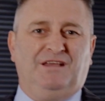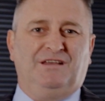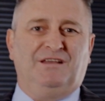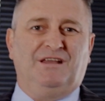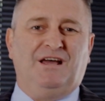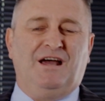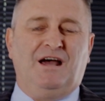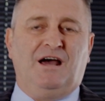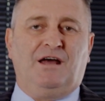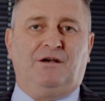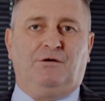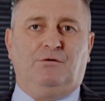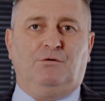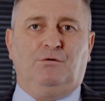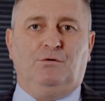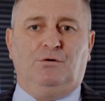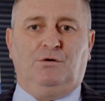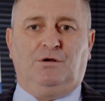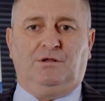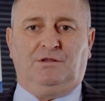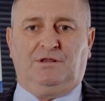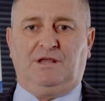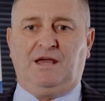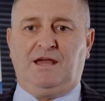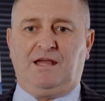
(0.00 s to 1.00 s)
a NADA
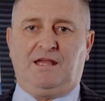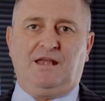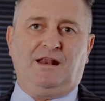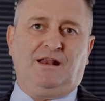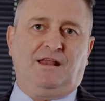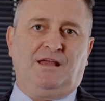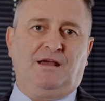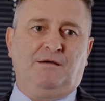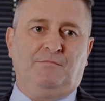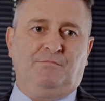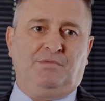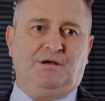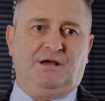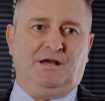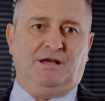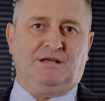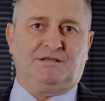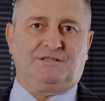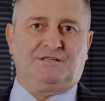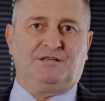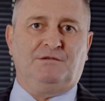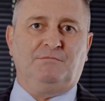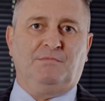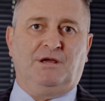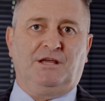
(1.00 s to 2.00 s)
audit, they can come
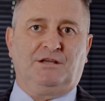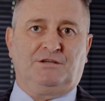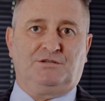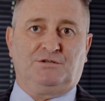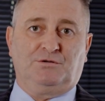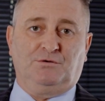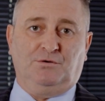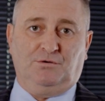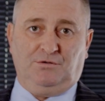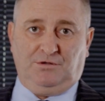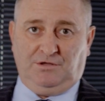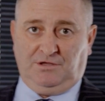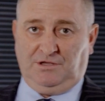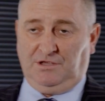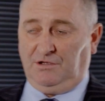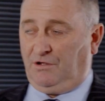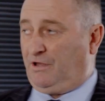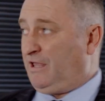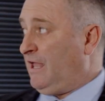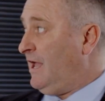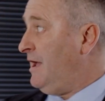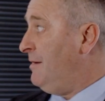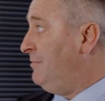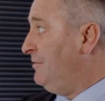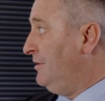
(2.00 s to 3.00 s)
past and make sure that your
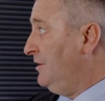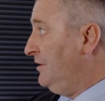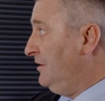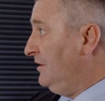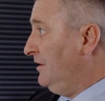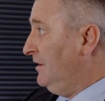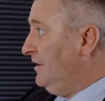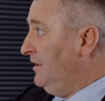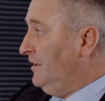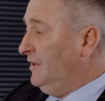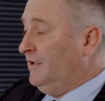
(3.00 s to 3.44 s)
cabinet